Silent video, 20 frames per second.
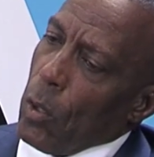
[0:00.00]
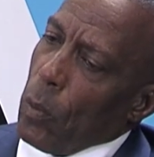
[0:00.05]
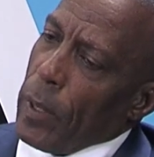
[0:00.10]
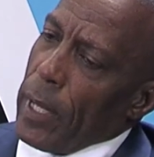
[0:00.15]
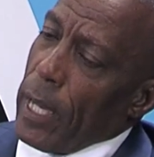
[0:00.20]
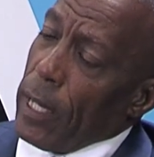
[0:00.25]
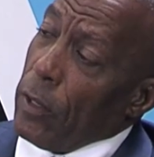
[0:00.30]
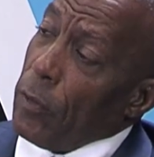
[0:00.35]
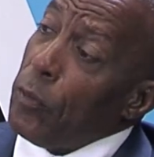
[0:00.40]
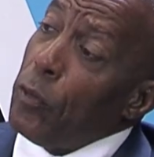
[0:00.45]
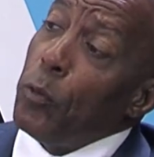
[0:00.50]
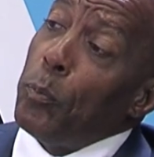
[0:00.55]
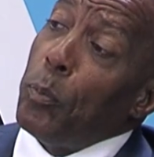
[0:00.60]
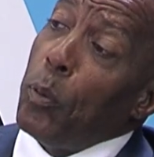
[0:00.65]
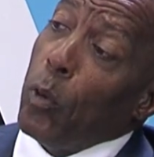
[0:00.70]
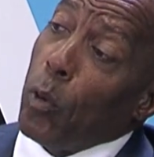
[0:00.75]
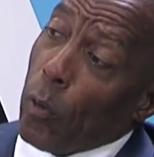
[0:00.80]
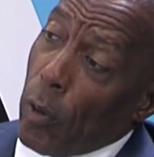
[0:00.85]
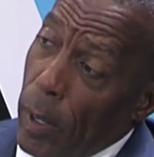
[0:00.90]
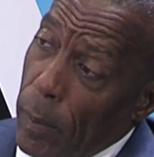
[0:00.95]
we had a few
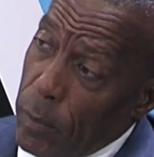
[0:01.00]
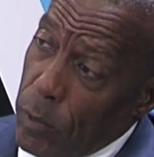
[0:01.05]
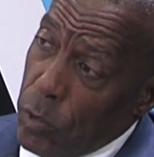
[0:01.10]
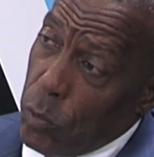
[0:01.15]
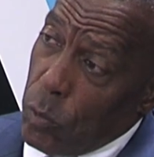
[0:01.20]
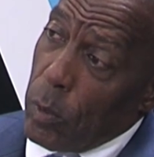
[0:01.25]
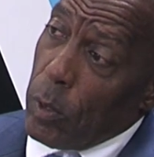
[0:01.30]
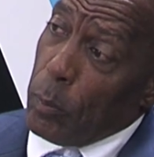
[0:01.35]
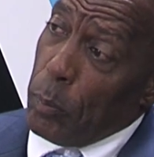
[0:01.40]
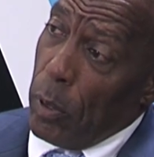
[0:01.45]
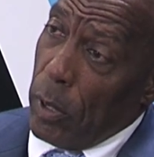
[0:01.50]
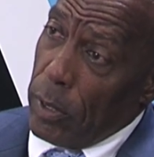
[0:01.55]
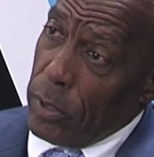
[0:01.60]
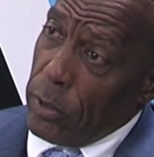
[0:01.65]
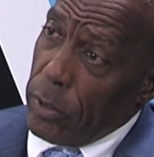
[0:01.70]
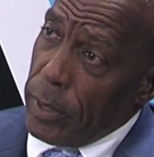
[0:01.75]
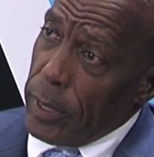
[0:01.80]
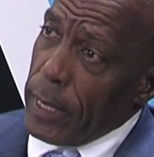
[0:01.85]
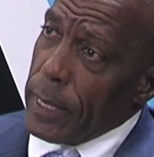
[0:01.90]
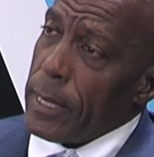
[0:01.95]
programs. We will
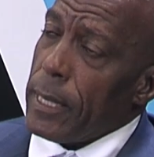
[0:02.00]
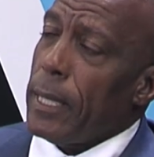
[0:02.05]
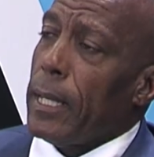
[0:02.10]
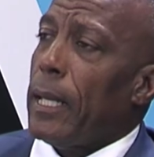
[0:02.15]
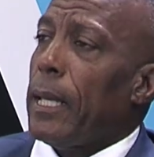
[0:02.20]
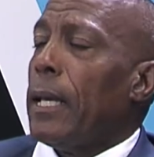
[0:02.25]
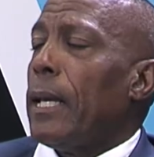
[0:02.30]
ponder on it,